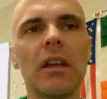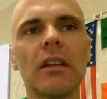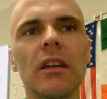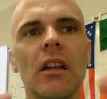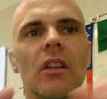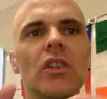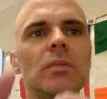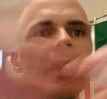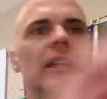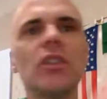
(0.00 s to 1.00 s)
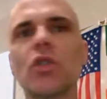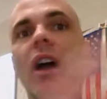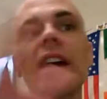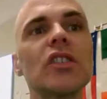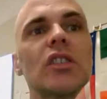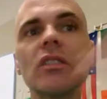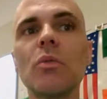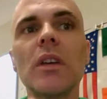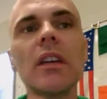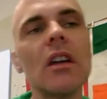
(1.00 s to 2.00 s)
government, there's many
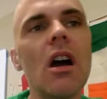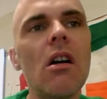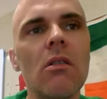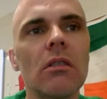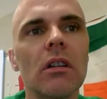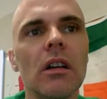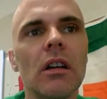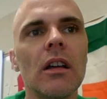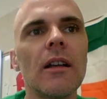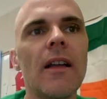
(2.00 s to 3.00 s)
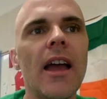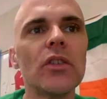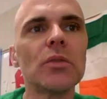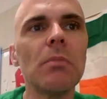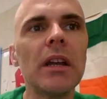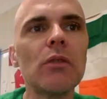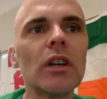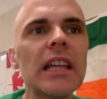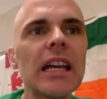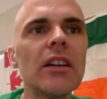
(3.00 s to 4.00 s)
directions we can go. And there's
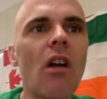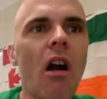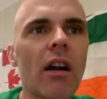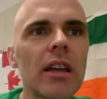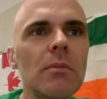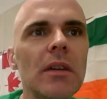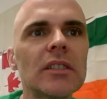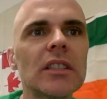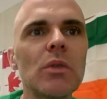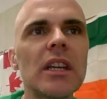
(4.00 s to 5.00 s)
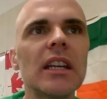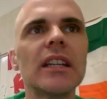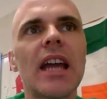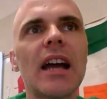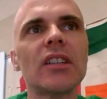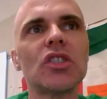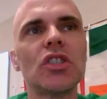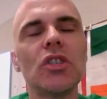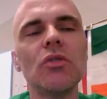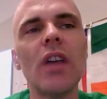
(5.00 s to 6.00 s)
many related arguments that we can
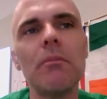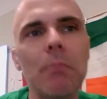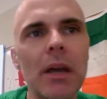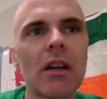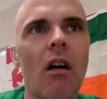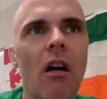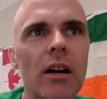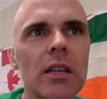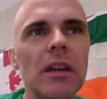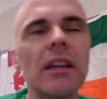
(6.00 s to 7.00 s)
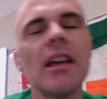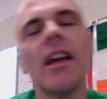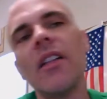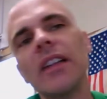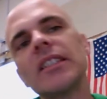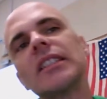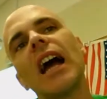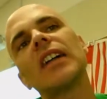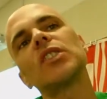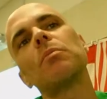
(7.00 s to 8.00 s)
attach to that bigger argument
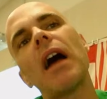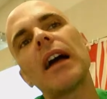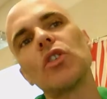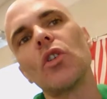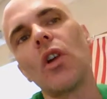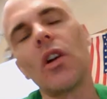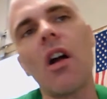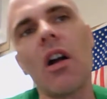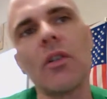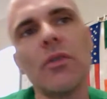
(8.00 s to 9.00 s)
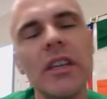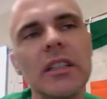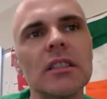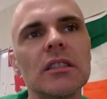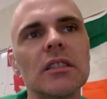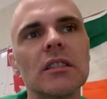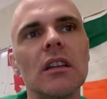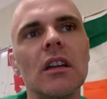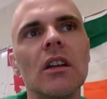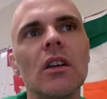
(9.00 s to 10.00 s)
that's attached back to our
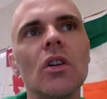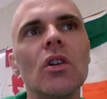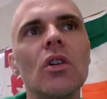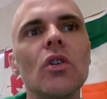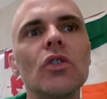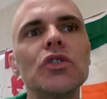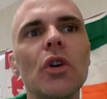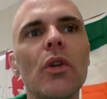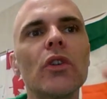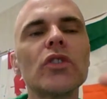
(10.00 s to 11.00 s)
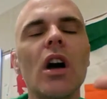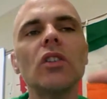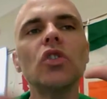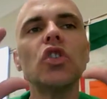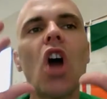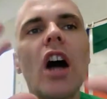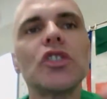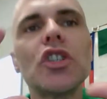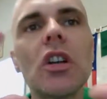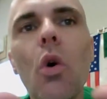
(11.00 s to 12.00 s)
thesis. So there's a
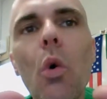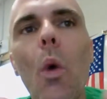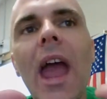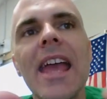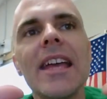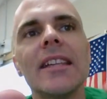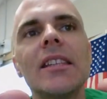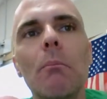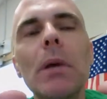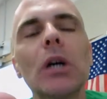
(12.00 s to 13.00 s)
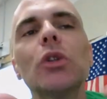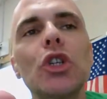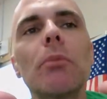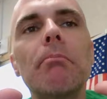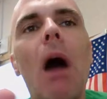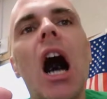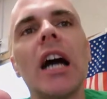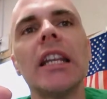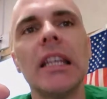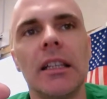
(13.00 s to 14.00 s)
logical way to build your
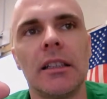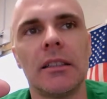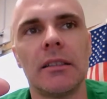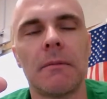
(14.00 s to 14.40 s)
body.